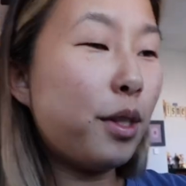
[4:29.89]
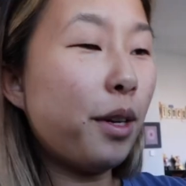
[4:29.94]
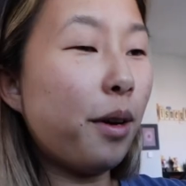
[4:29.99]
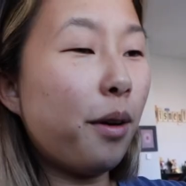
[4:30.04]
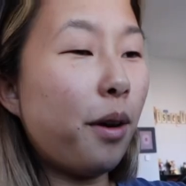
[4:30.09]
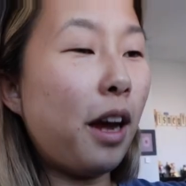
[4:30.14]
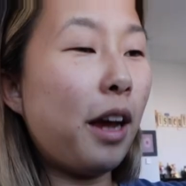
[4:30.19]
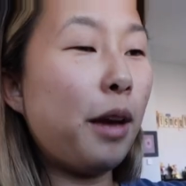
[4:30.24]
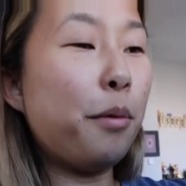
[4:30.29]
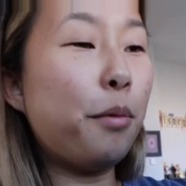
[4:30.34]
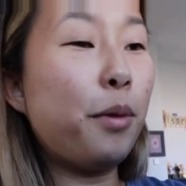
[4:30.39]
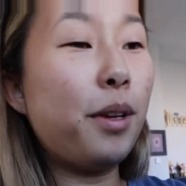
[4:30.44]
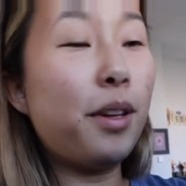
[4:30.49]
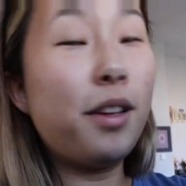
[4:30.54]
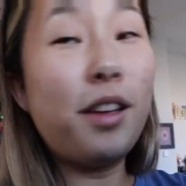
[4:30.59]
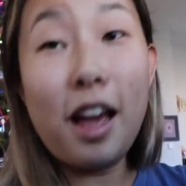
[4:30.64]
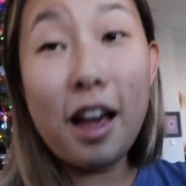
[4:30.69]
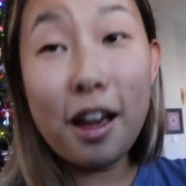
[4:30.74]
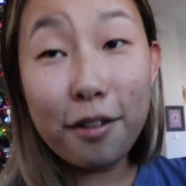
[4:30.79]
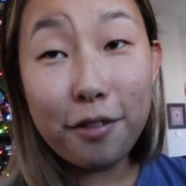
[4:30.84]
So I
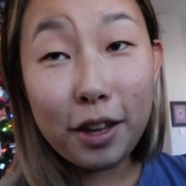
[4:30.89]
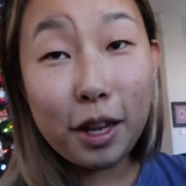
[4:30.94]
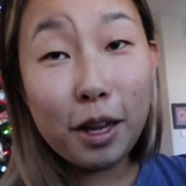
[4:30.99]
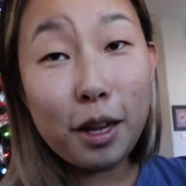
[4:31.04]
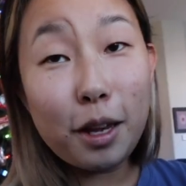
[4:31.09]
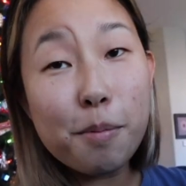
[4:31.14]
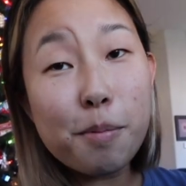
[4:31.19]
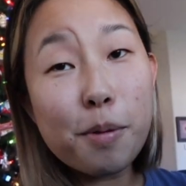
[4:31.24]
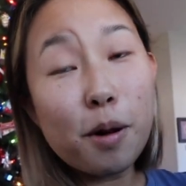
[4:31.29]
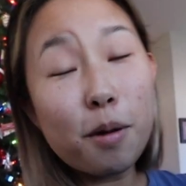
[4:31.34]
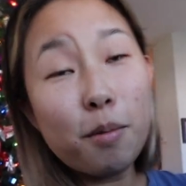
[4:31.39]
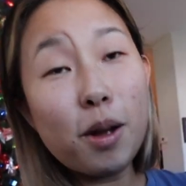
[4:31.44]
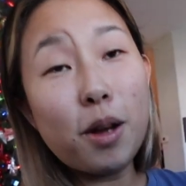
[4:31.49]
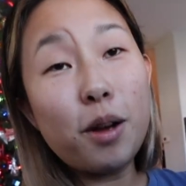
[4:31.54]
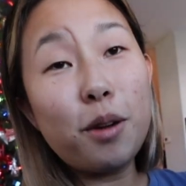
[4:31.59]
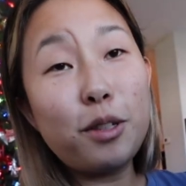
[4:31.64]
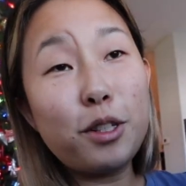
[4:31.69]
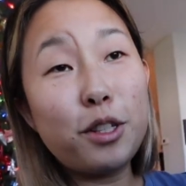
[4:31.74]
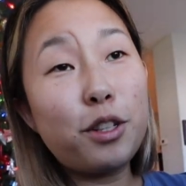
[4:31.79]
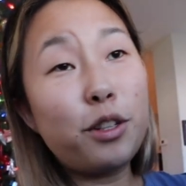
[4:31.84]
will have a
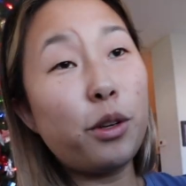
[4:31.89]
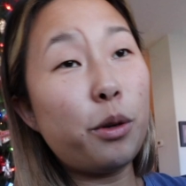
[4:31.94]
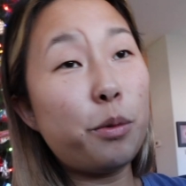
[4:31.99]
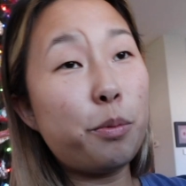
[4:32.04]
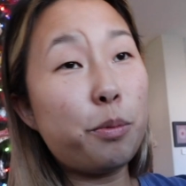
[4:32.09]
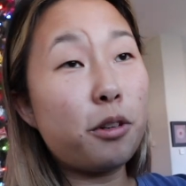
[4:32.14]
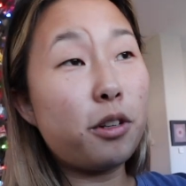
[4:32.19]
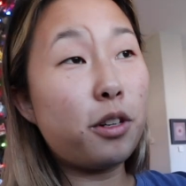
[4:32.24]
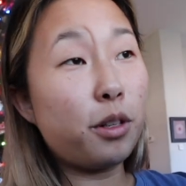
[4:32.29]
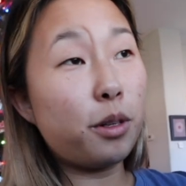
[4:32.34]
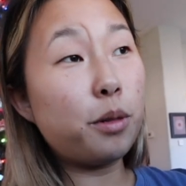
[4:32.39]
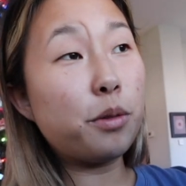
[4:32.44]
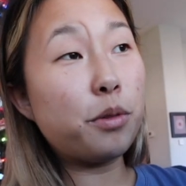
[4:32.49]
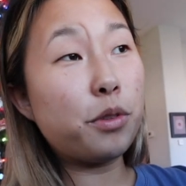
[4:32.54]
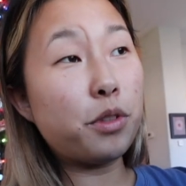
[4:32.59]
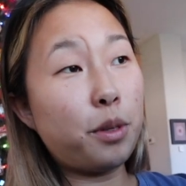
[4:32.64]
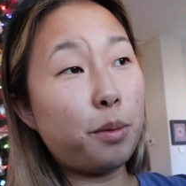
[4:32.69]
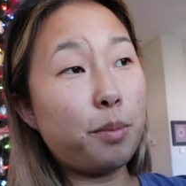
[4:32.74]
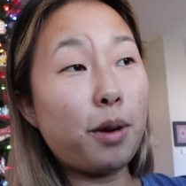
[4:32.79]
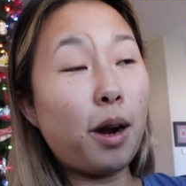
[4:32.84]
promo to
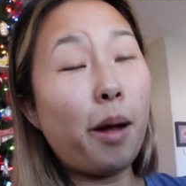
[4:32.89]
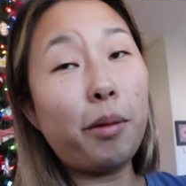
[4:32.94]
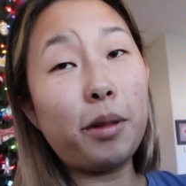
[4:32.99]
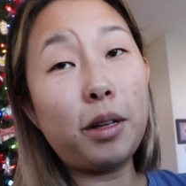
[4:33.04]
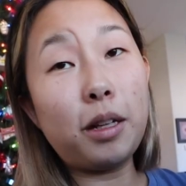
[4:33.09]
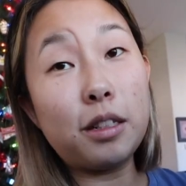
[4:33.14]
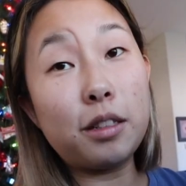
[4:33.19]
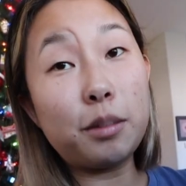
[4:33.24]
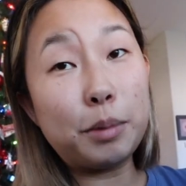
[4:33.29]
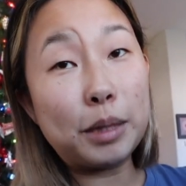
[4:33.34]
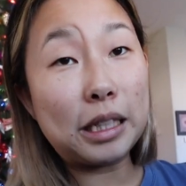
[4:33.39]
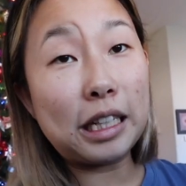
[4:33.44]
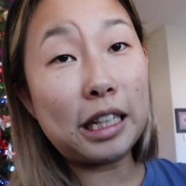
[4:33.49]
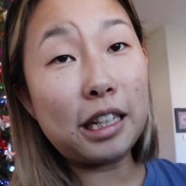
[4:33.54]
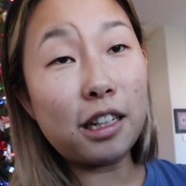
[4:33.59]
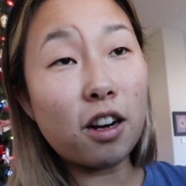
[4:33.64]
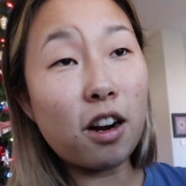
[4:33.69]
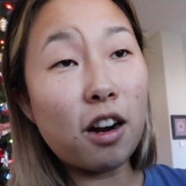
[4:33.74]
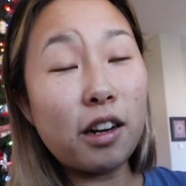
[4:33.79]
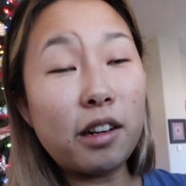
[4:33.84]
produce probably a little bit
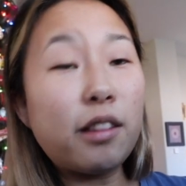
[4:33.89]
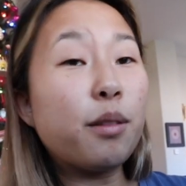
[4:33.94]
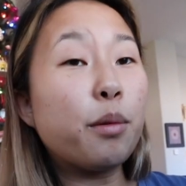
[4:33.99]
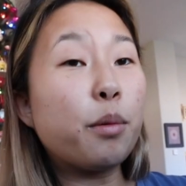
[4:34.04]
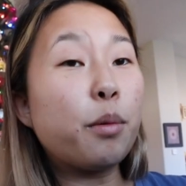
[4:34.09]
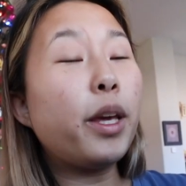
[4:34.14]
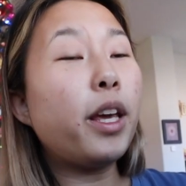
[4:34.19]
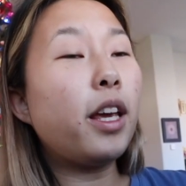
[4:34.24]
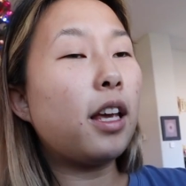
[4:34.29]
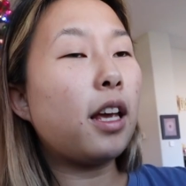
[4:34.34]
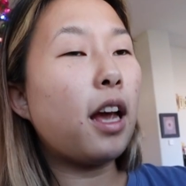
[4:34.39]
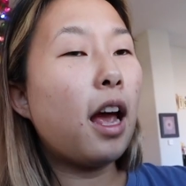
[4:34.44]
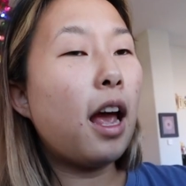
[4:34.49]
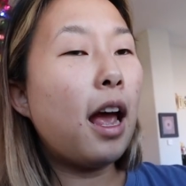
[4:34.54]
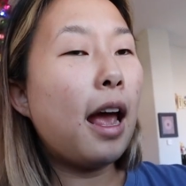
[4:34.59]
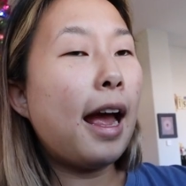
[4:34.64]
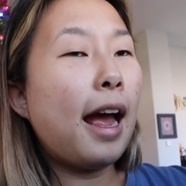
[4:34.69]
later on in the week